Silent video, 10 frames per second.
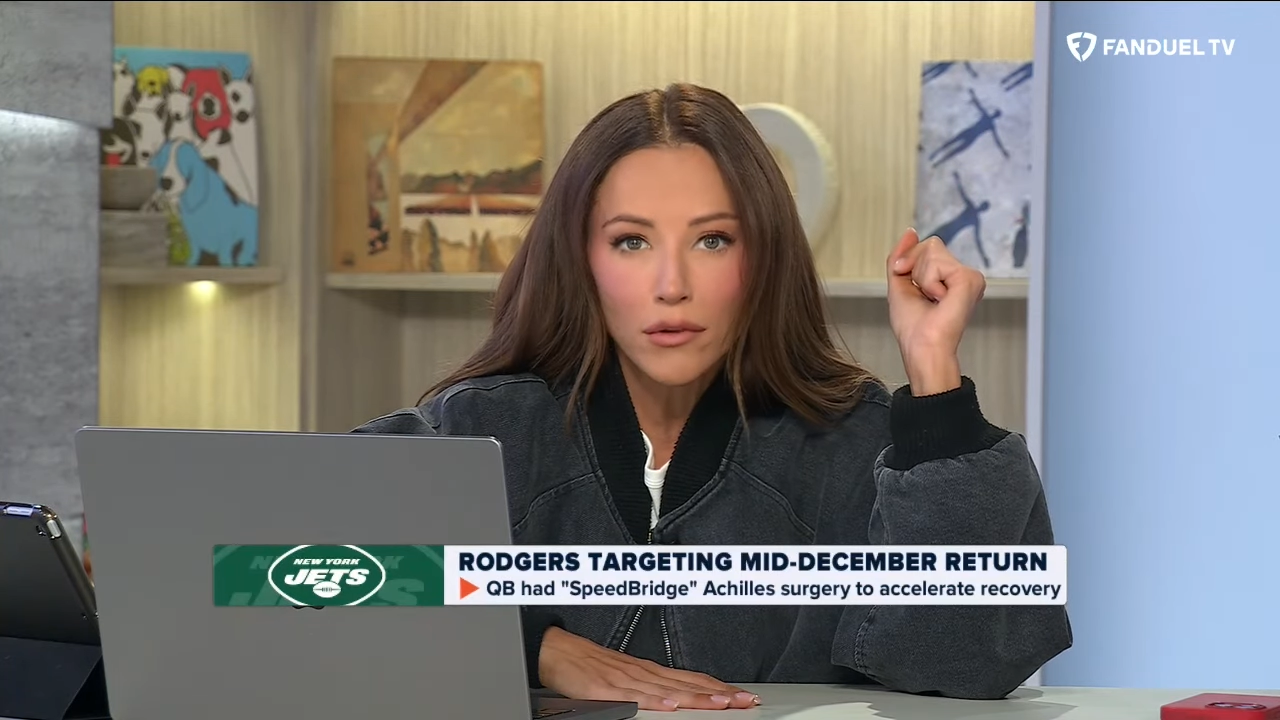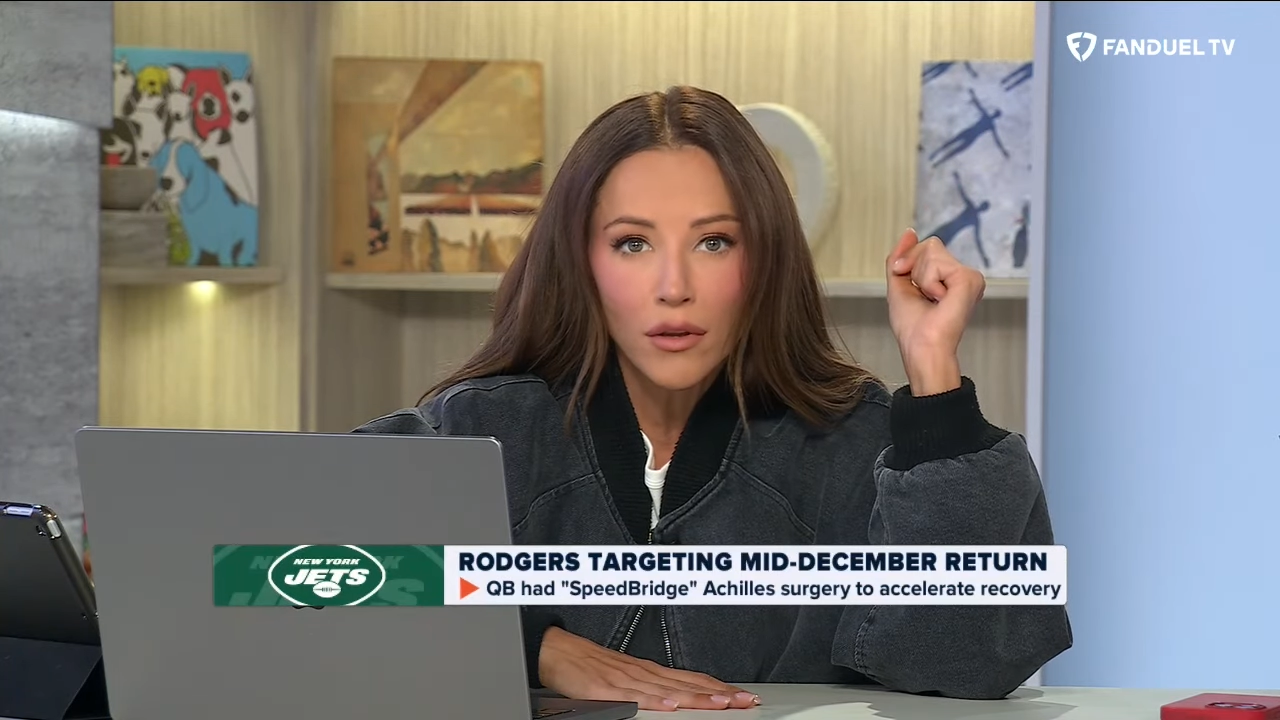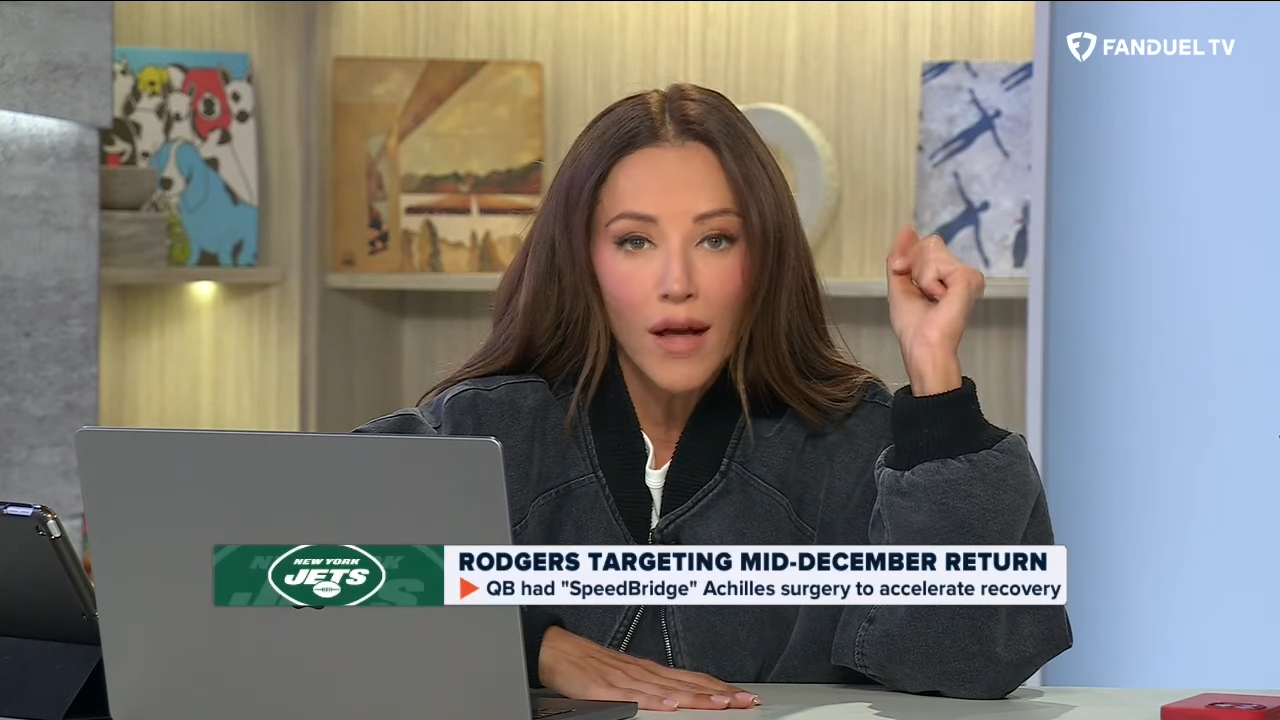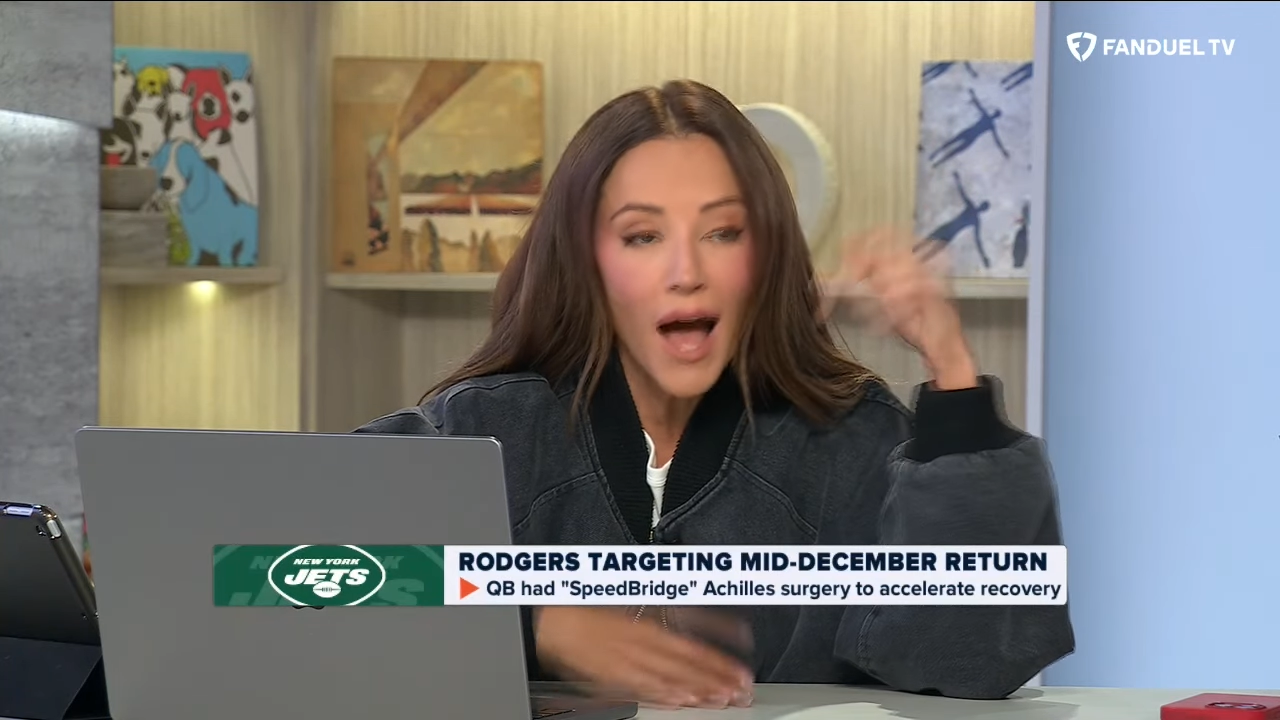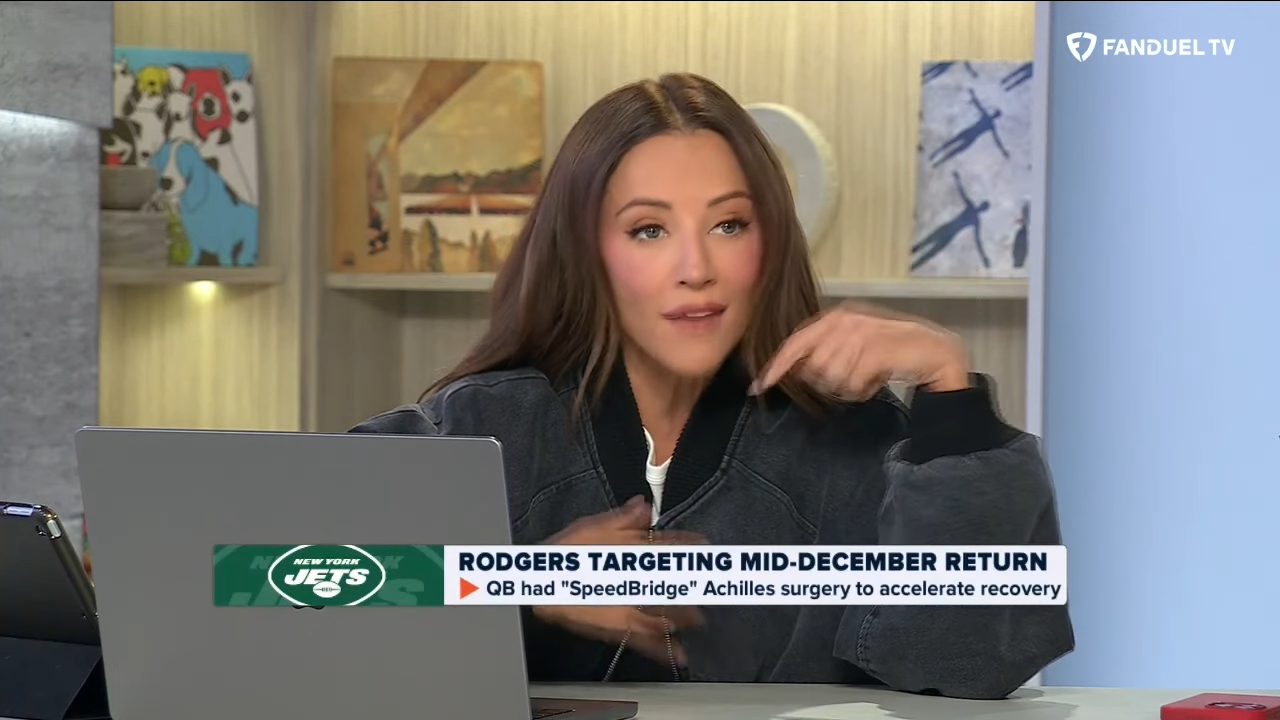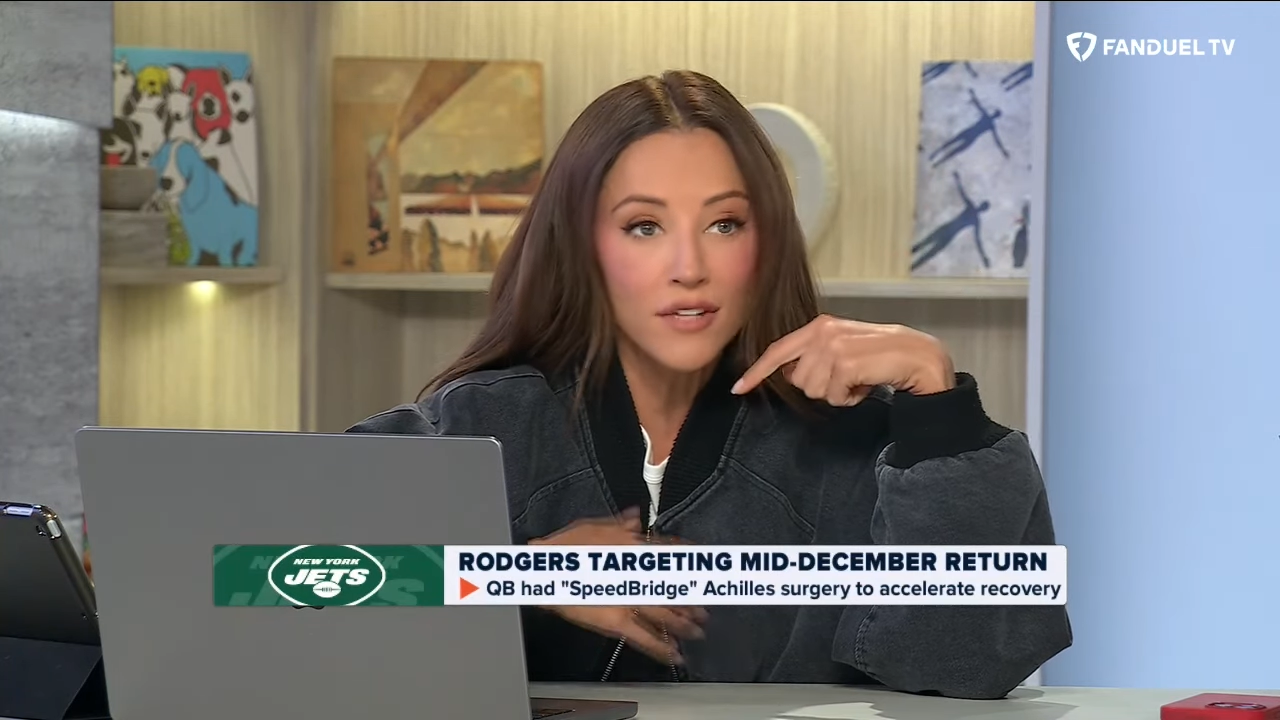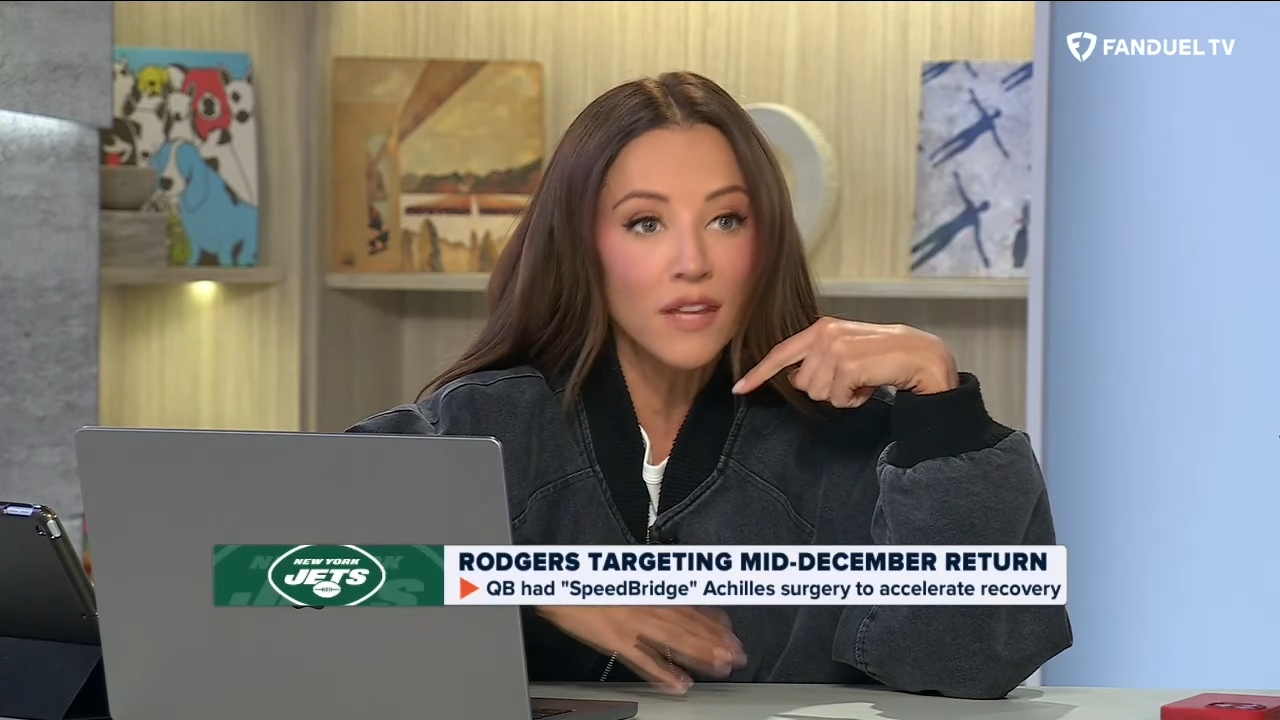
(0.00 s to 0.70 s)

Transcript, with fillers: Ugh, I've